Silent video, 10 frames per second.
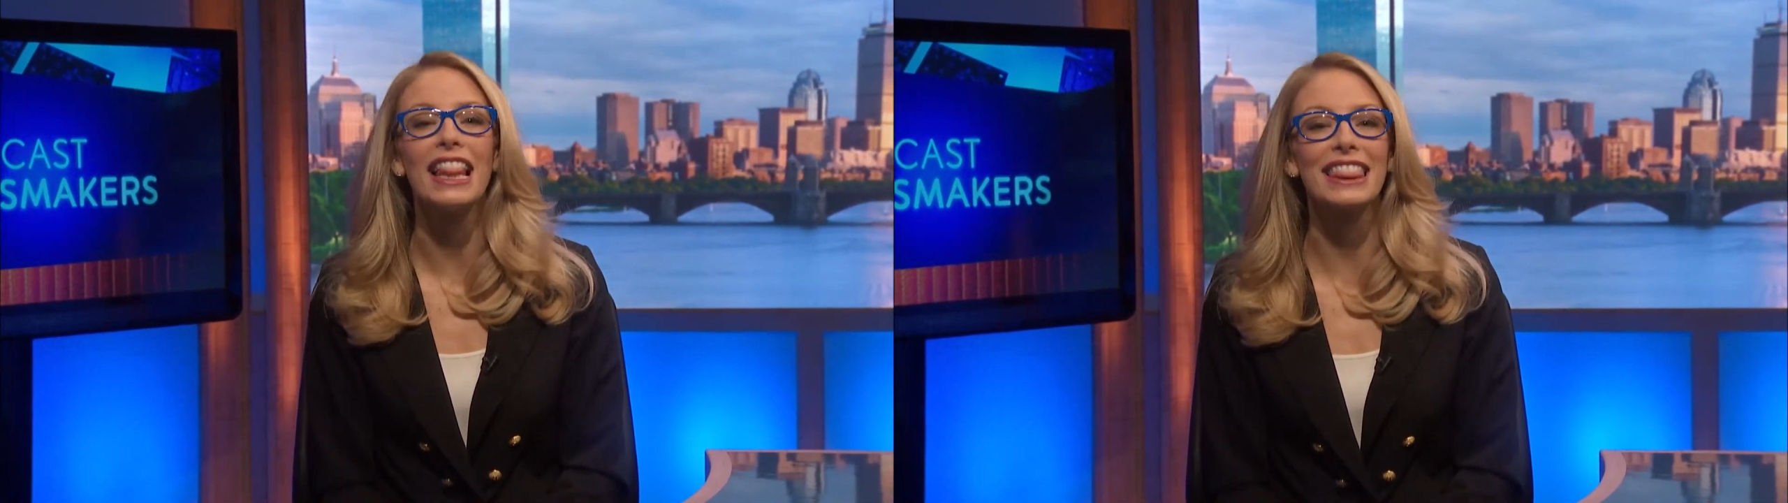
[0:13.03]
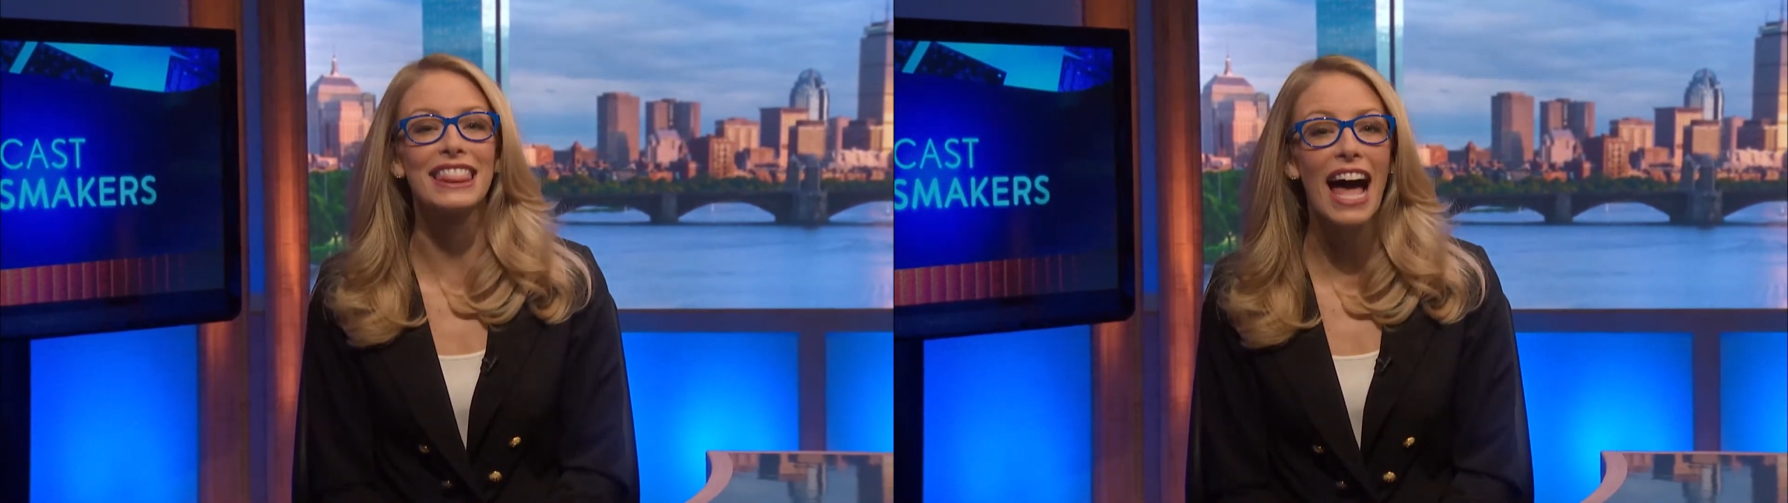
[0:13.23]

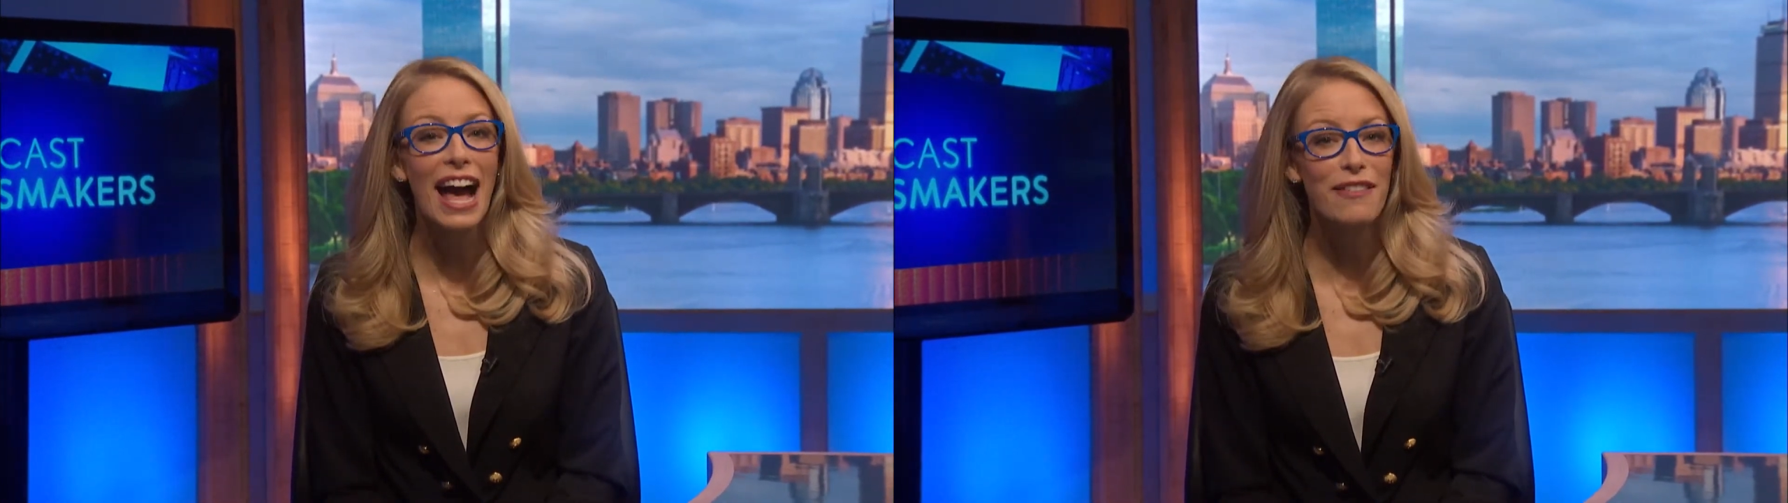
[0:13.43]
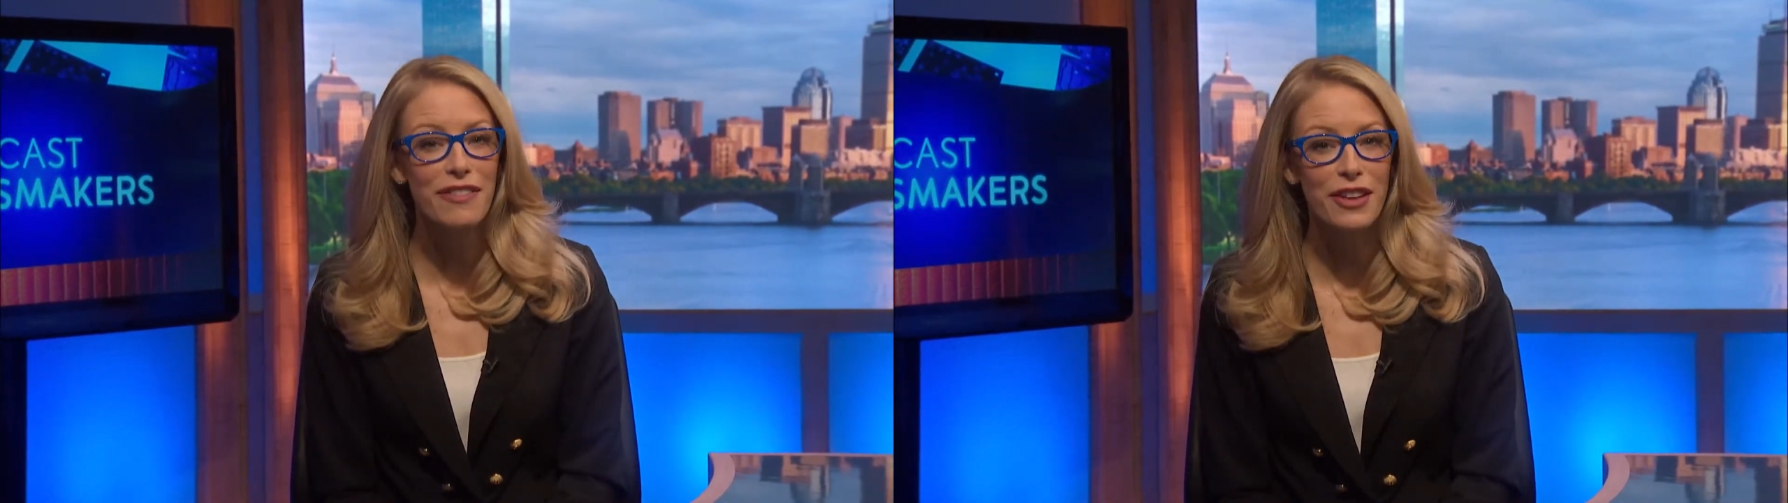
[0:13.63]

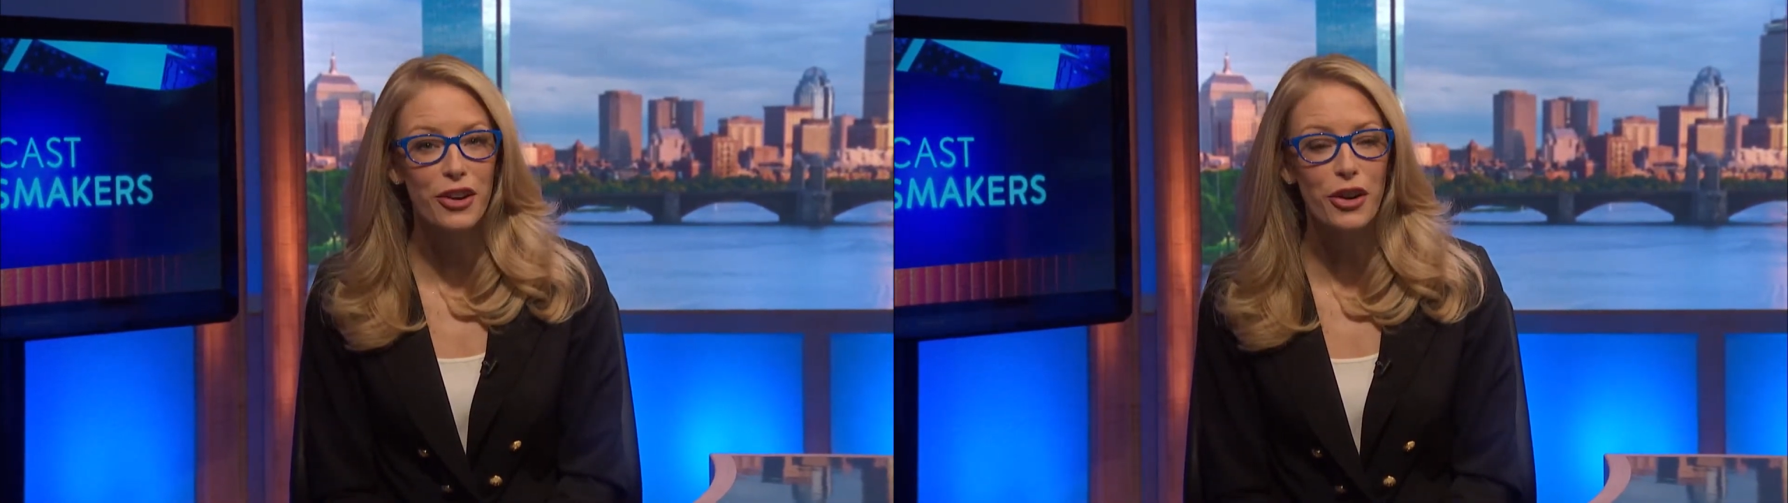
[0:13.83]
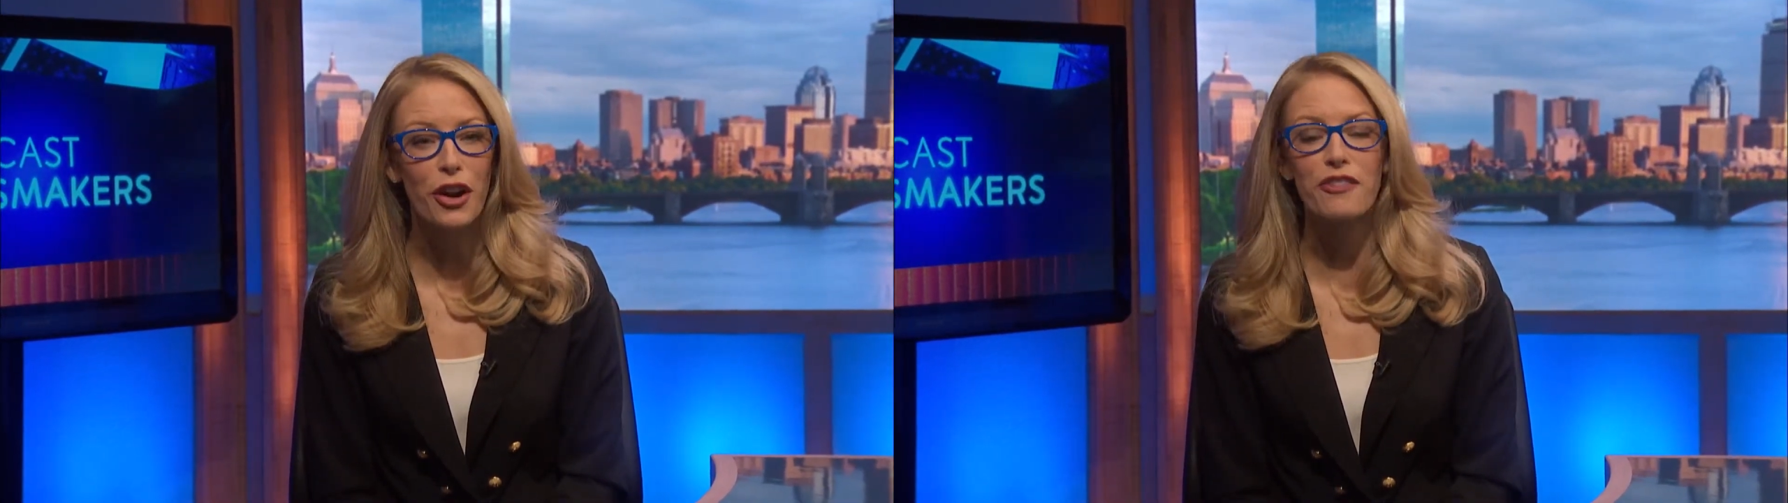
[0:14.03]
live theater